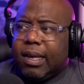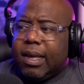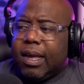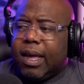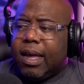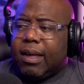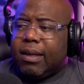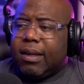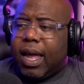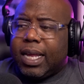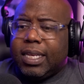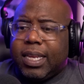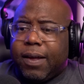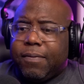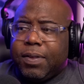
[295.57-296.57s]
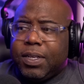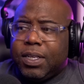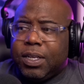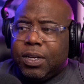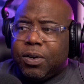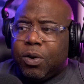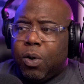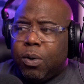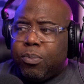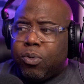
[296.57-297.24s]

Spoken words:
I can definitely see her on